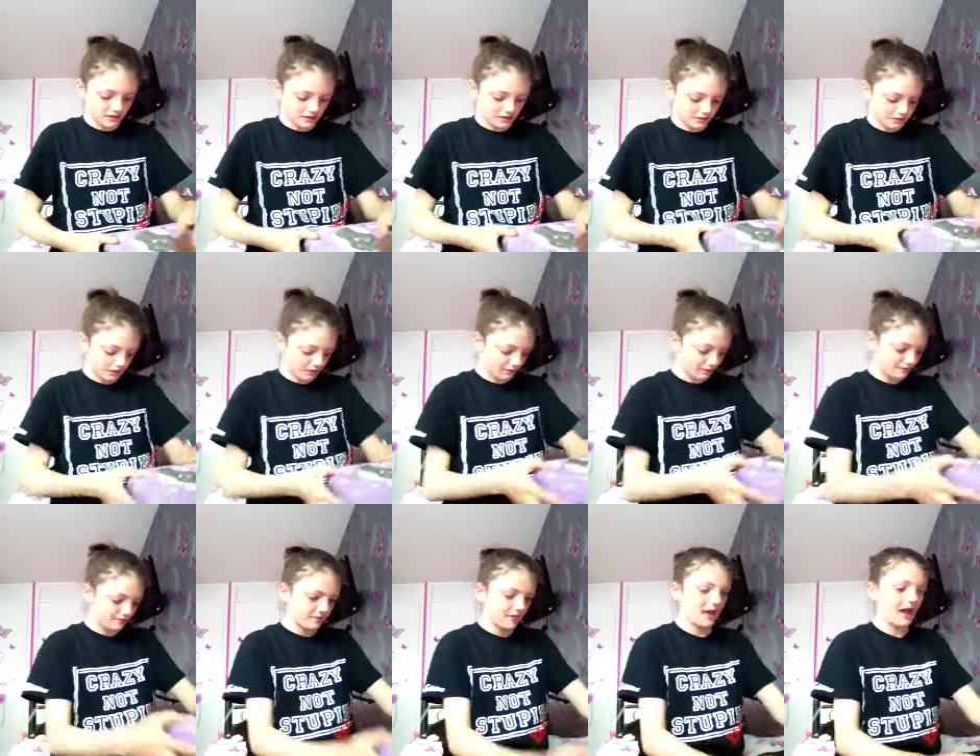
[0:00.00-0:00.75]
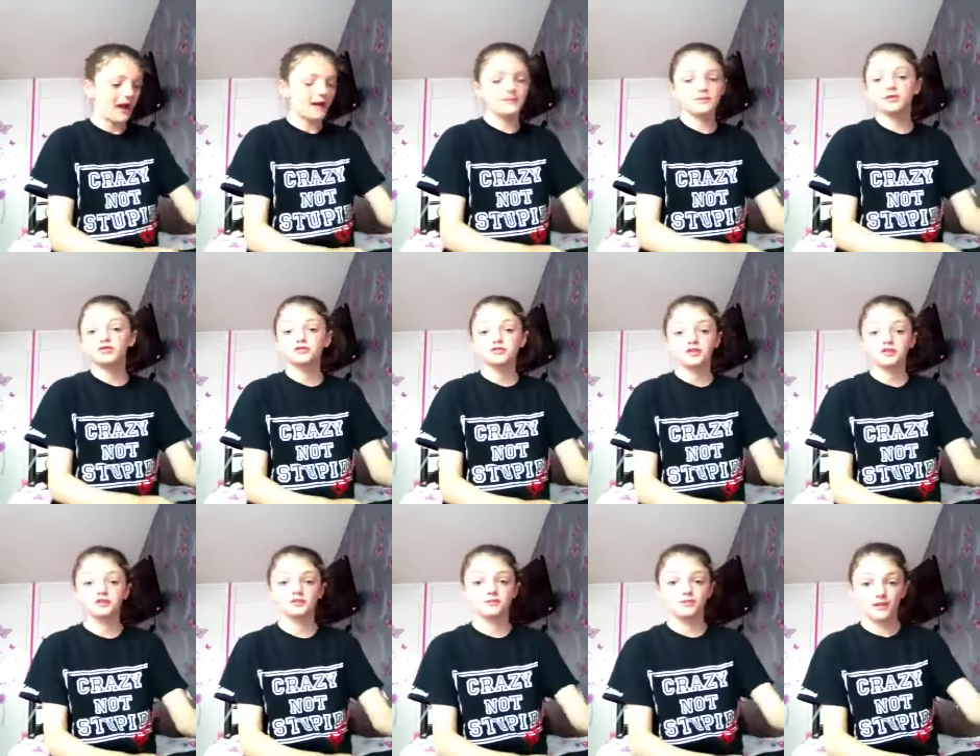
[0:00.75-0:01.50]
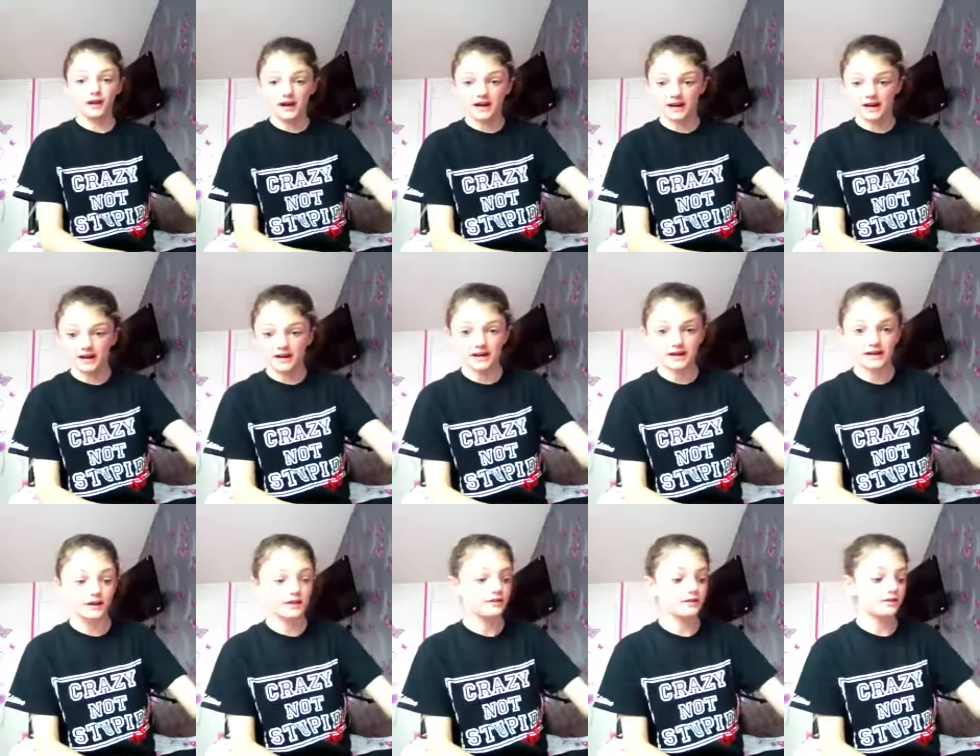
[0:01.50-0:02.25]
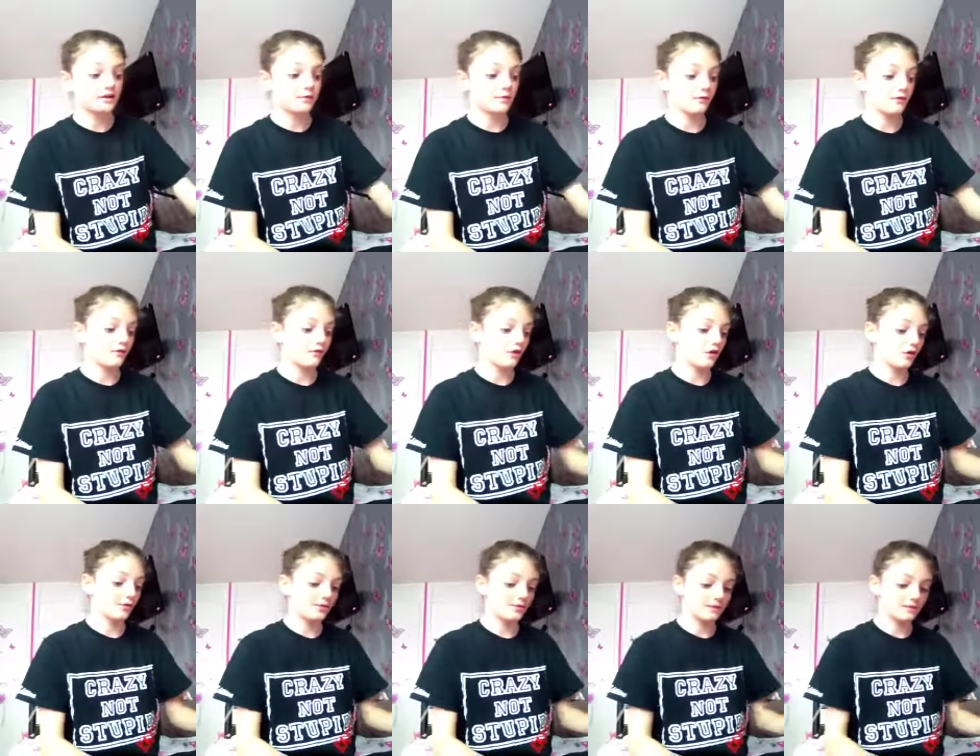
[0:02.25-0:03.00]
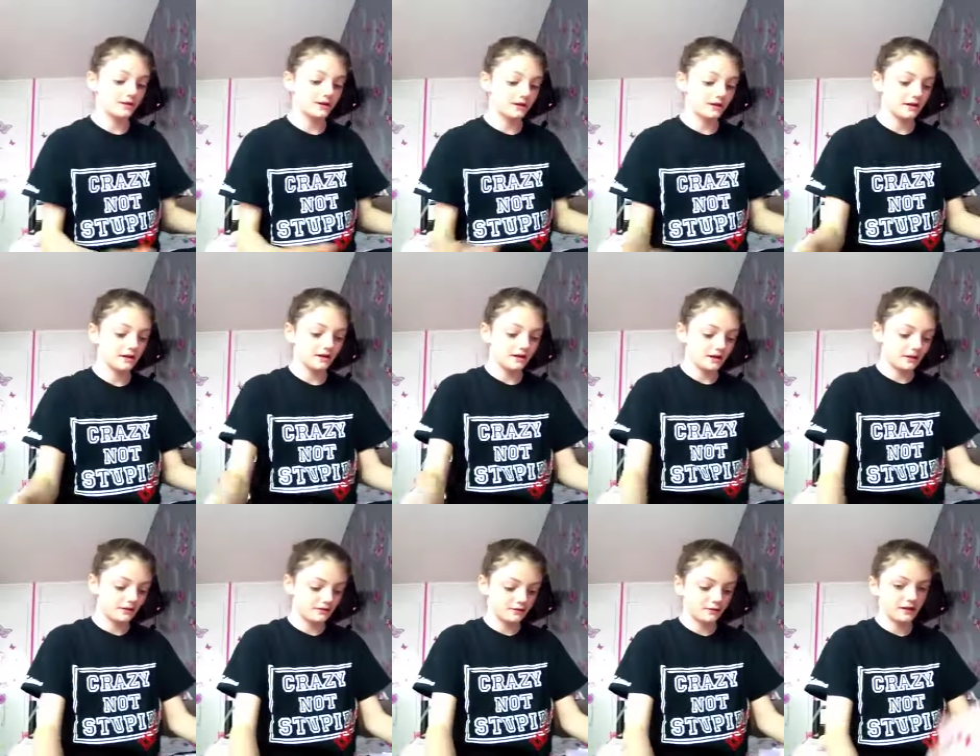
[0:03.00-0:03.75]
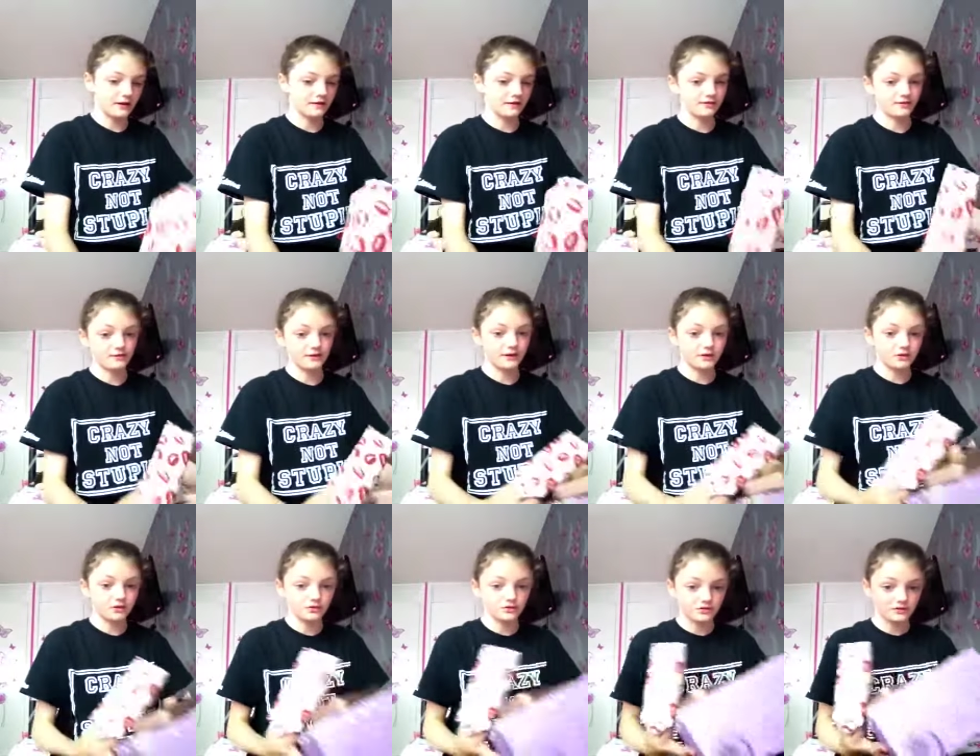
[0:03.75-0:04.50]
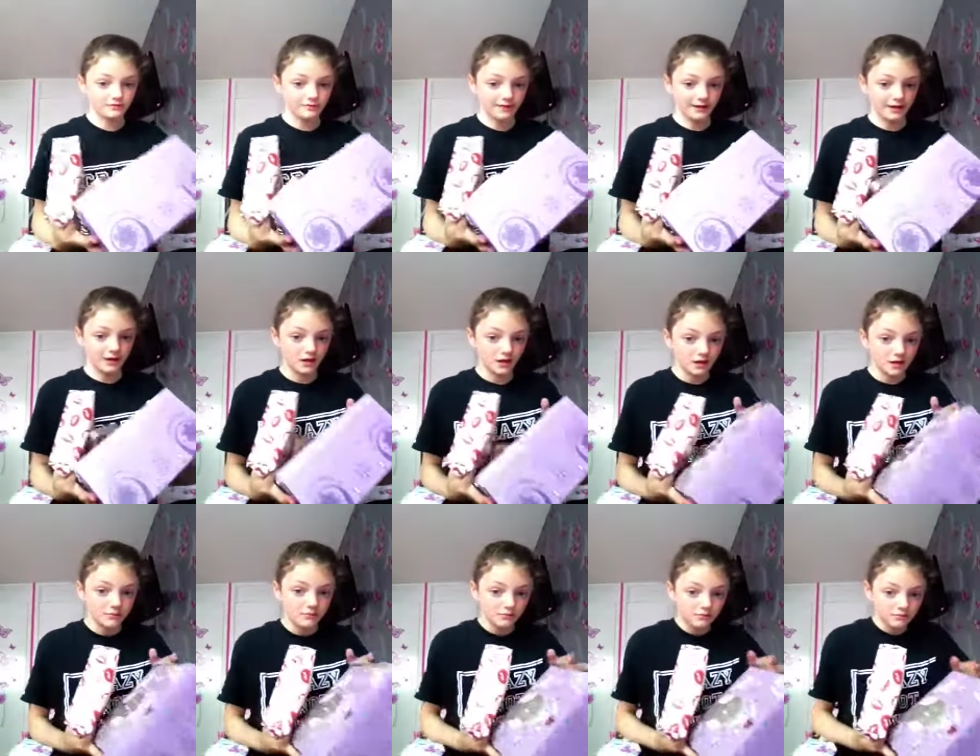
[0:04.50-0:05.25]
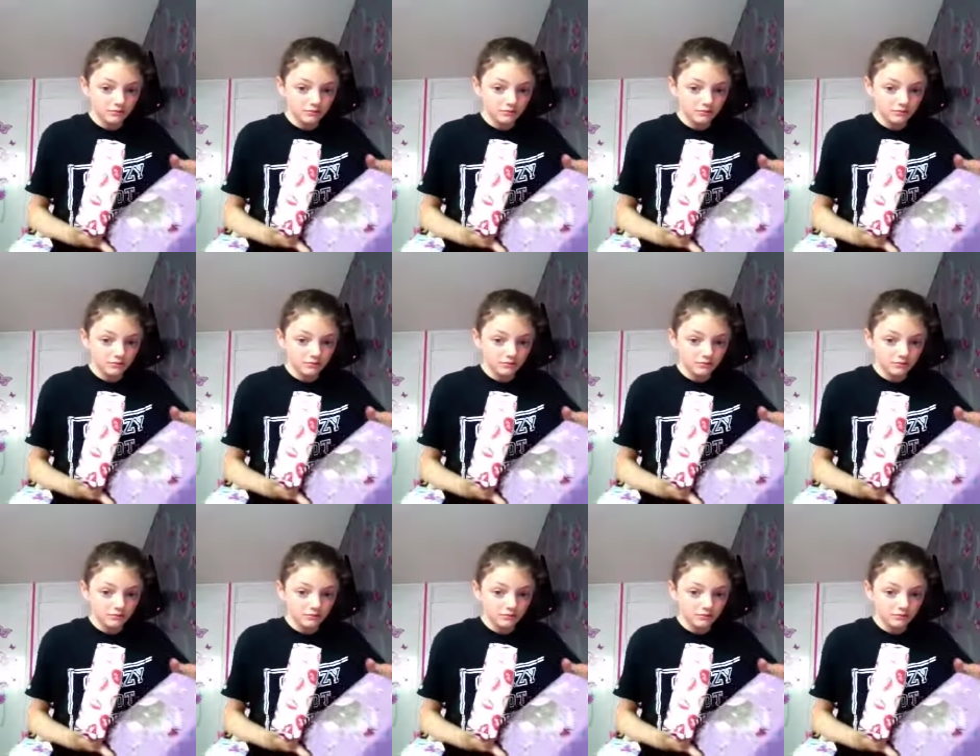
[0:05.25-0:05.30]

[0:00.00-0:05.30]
So, I'm not trying to brag in any shape or form. I mean, yeah, I do have three loads of makeup.